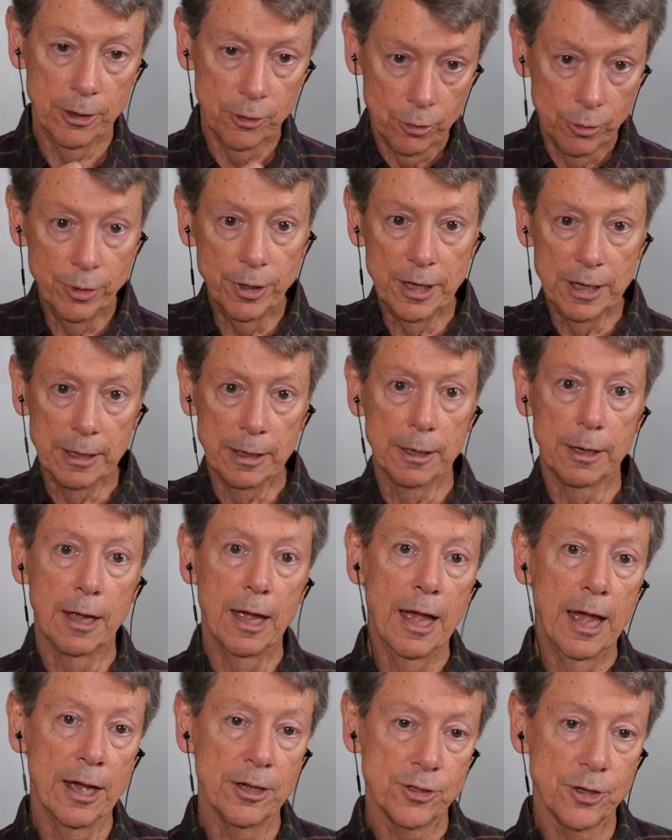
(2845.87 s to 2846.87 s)

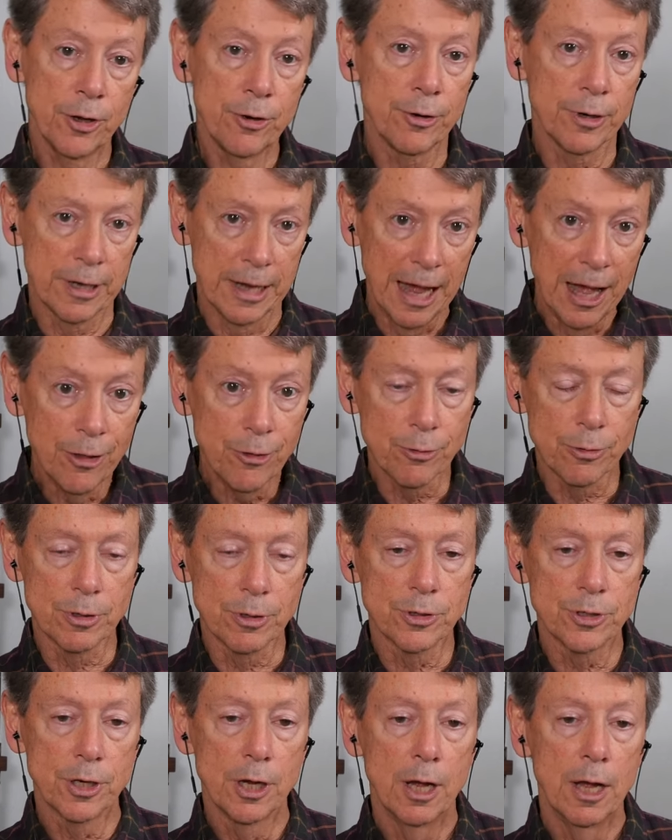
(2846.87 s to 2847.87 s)
including as hunter
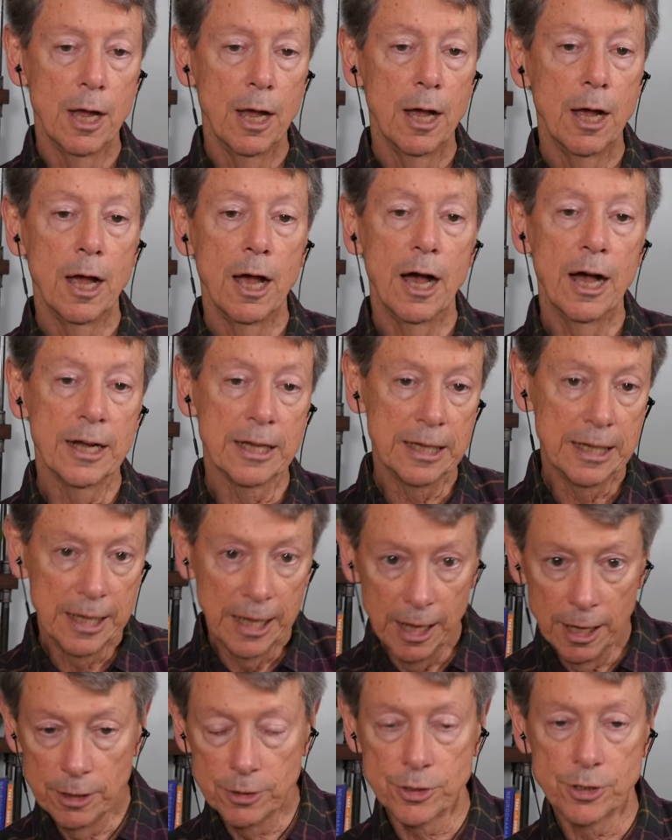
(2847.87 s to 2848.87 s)
gatherers
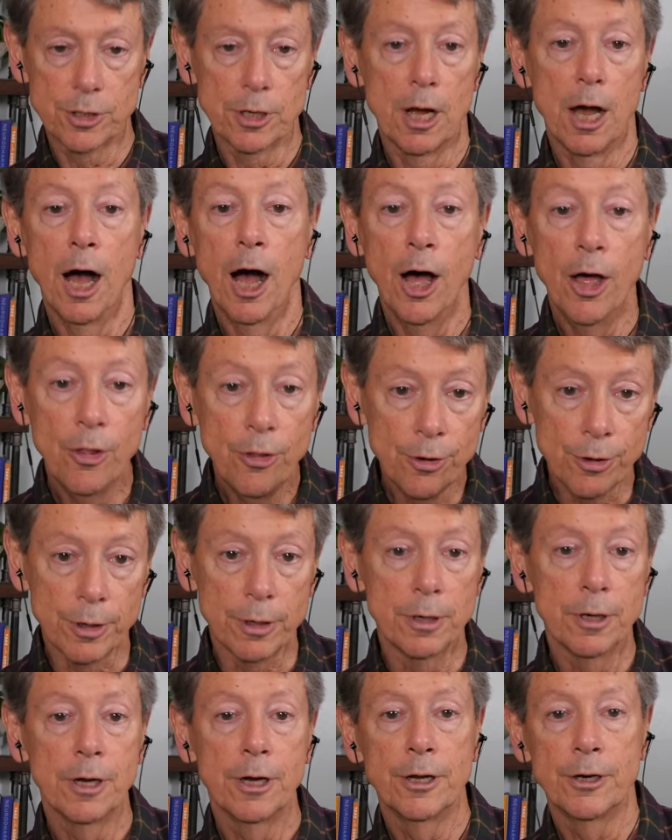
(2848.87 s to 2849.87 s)
against
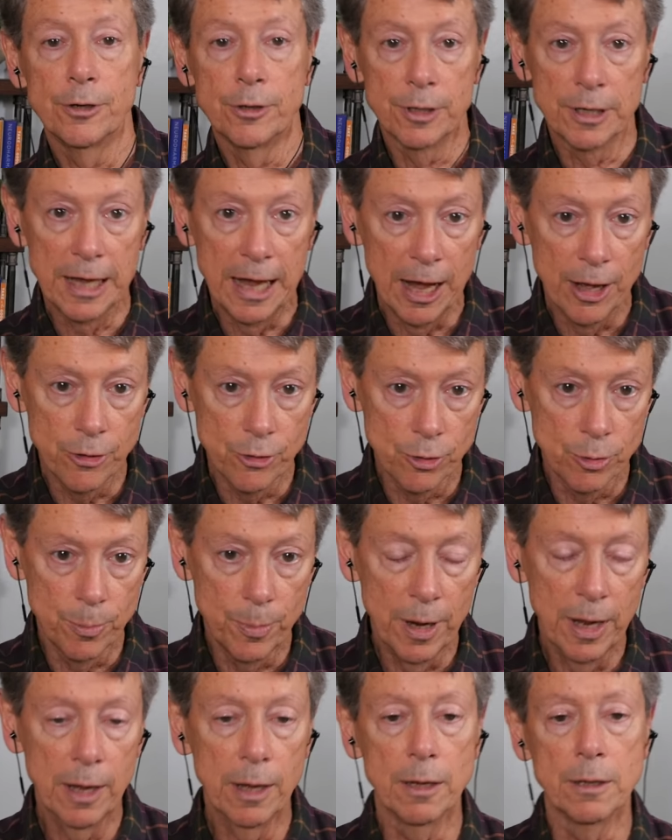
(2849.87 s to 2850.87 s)
other hunter
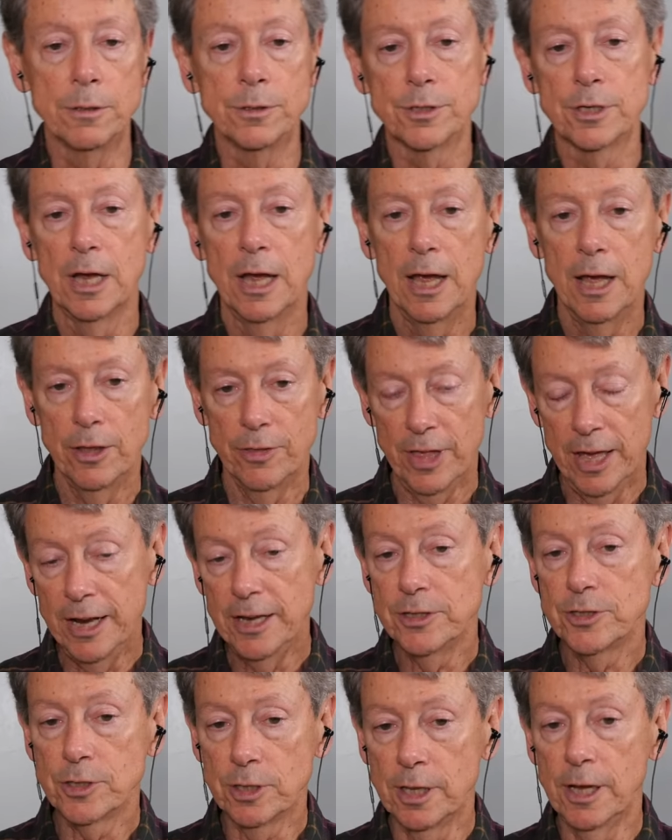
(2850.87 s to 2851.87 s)
gatherer bands,
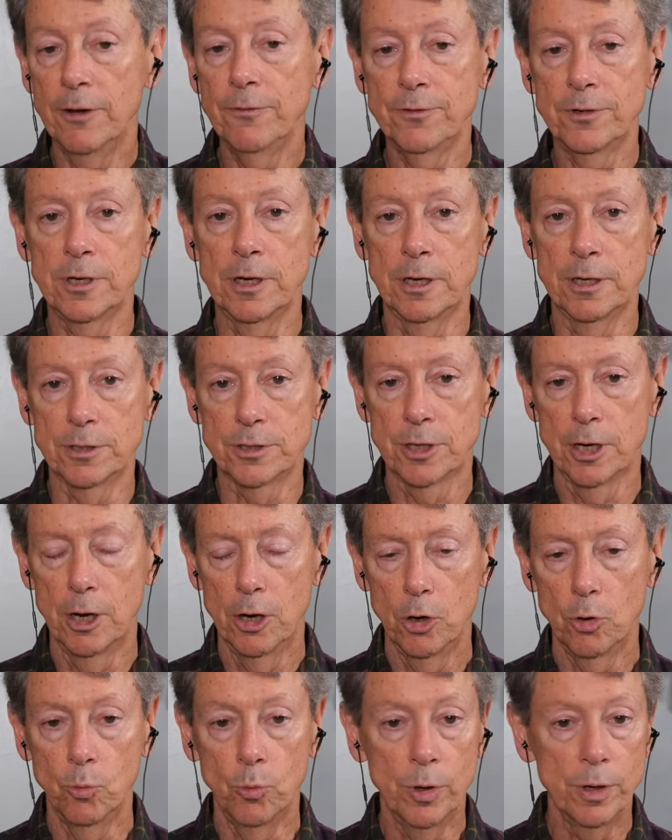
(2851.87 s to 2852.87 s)
that has left us
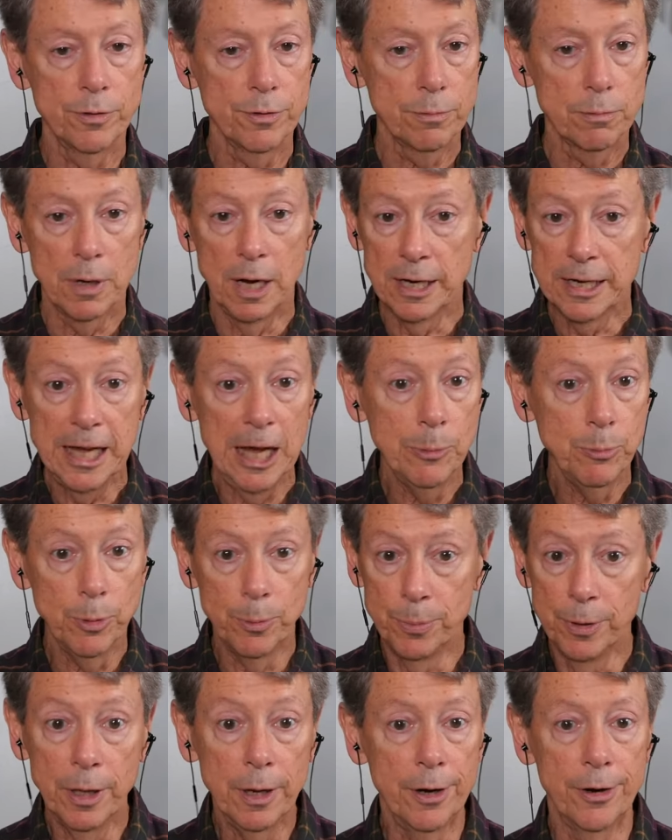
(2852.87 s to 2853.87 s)
with a
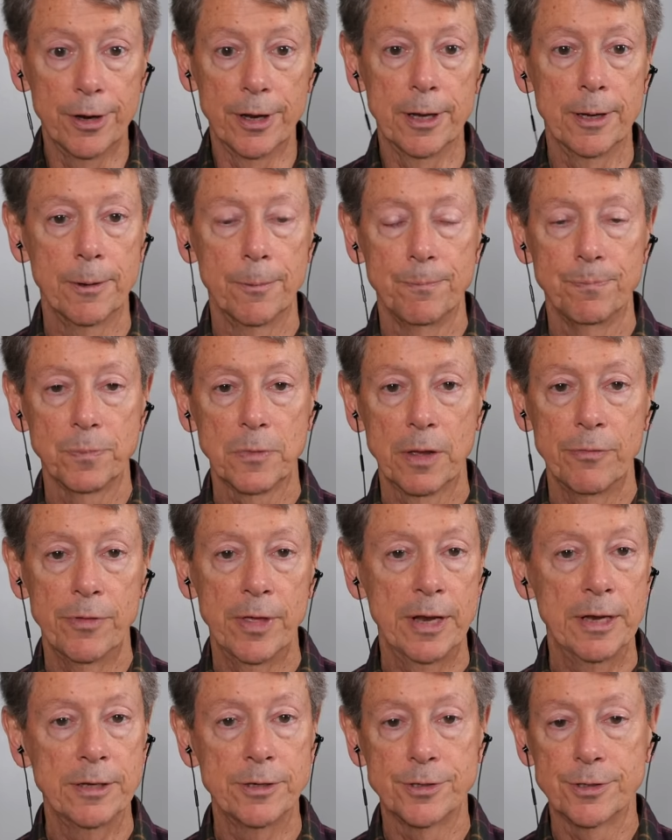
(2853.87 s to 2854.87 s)
capability
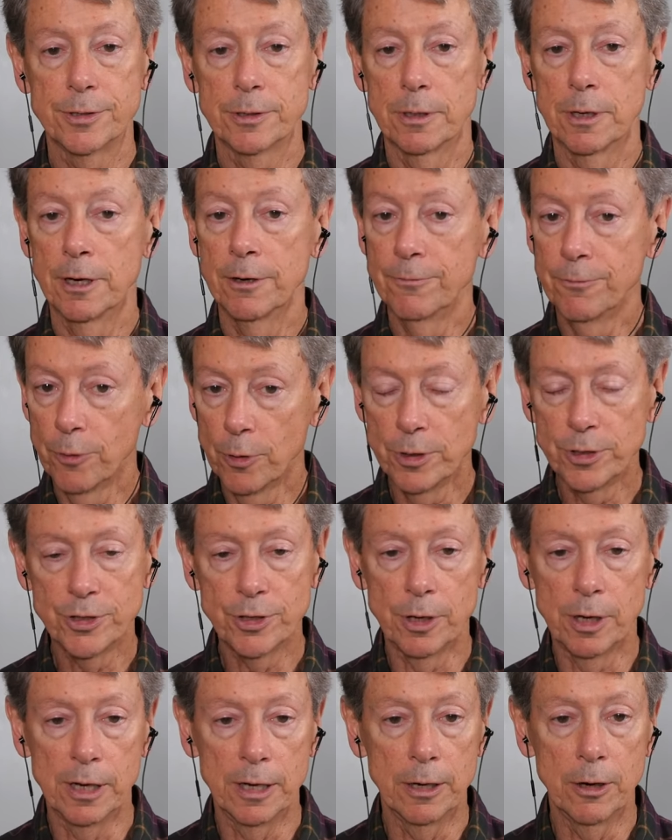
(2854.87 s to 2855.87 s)
that is
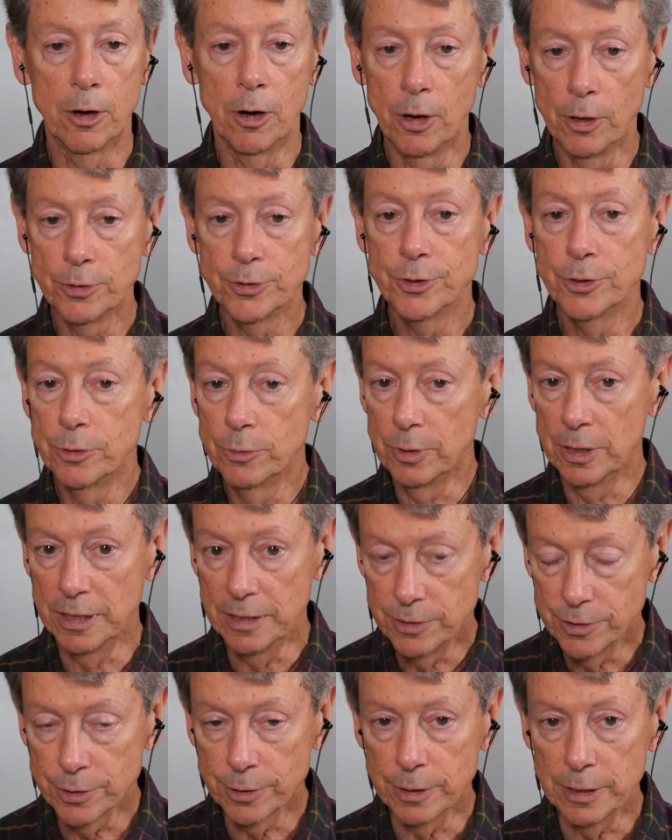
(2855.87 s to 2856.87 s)
unfortunately all too
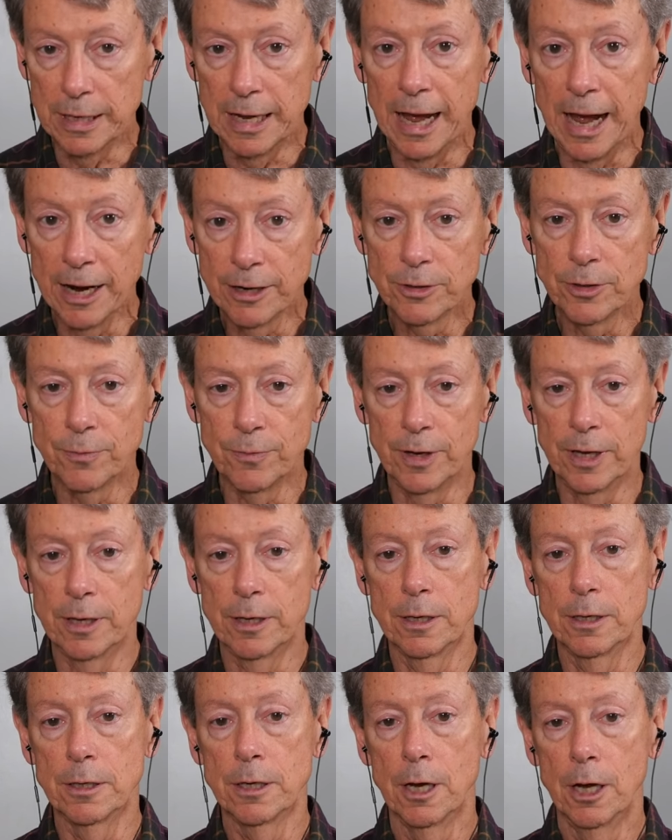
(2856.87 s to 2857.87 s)
easily
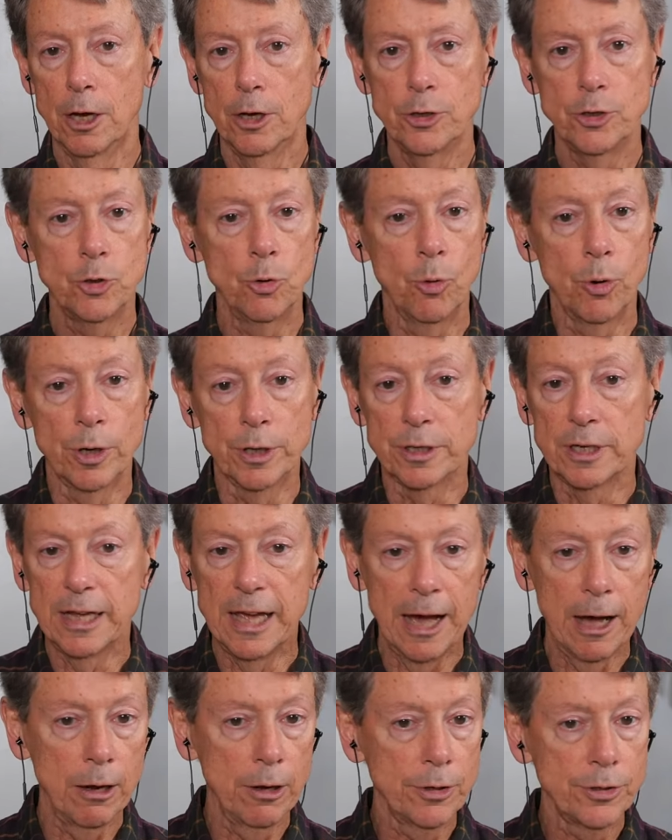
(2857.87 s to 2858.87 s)
activated
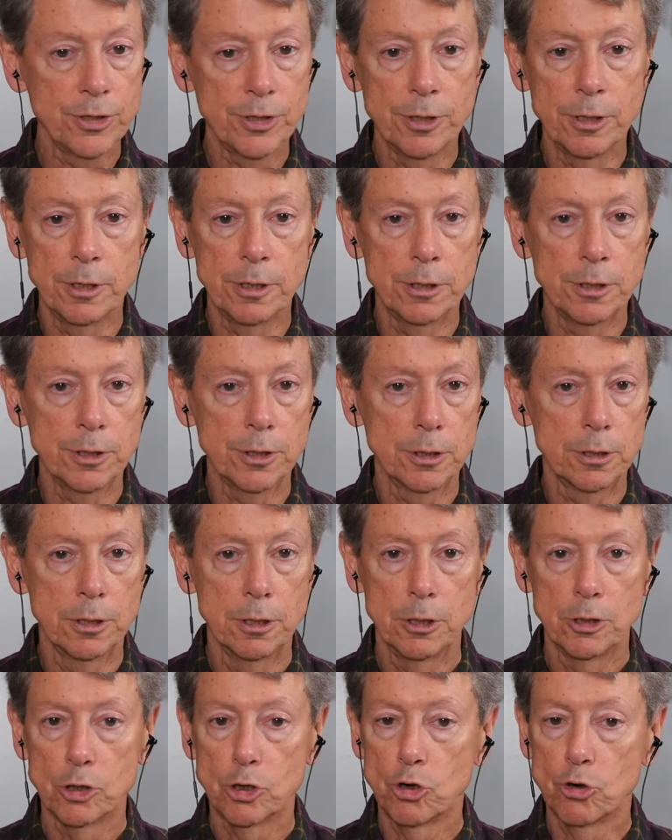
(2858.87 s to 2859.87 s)
toward callousness,
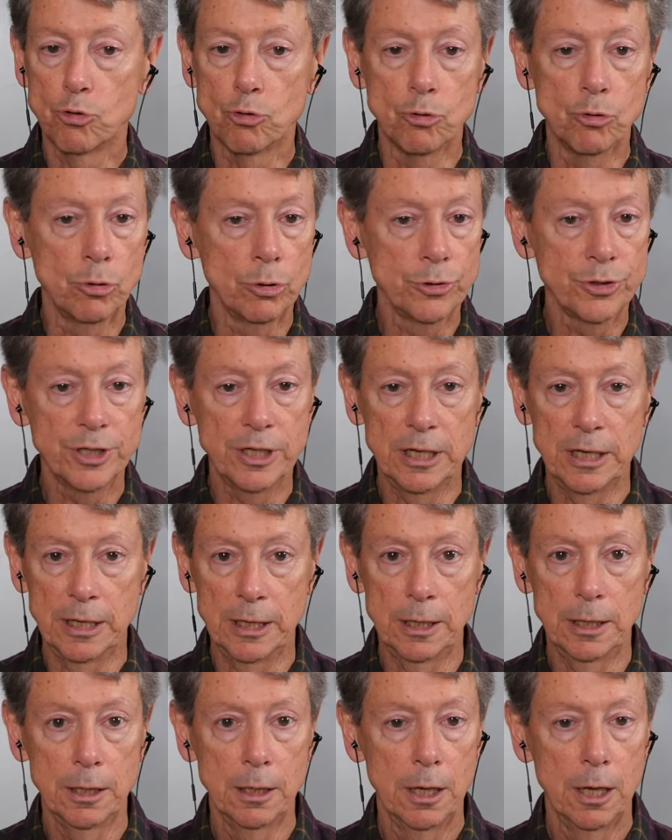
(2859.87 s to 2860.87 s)

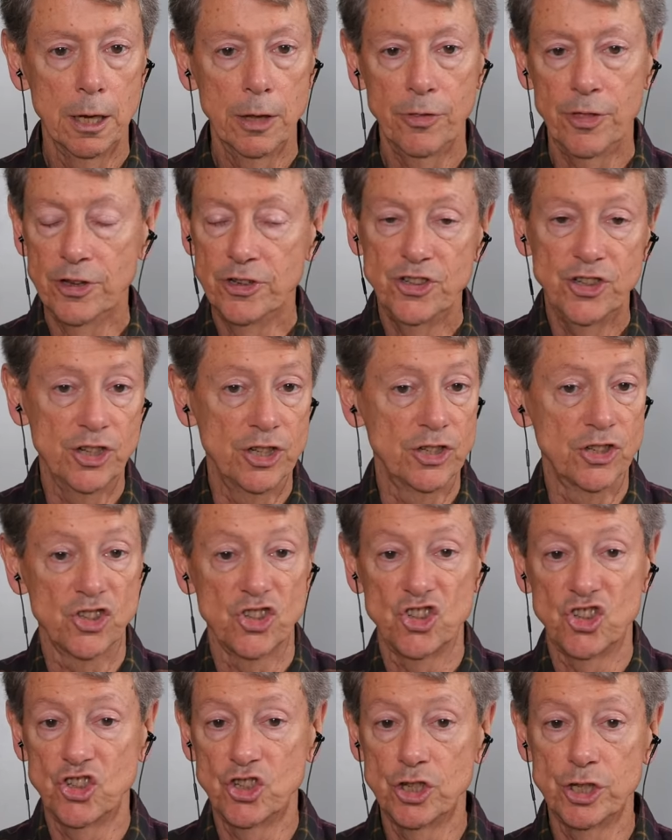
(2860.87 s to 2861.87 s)
cruelty, that's
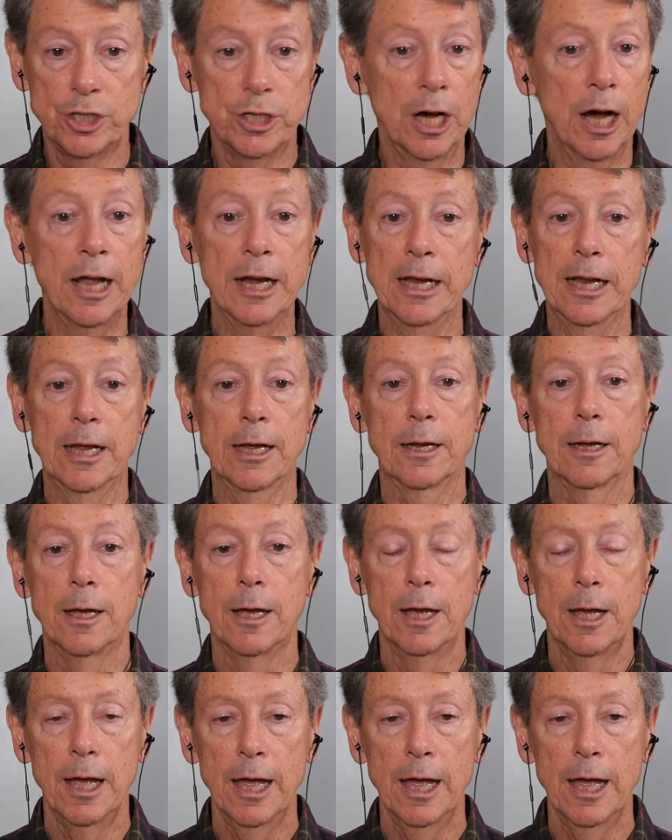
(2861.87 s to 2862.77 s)
just stunning.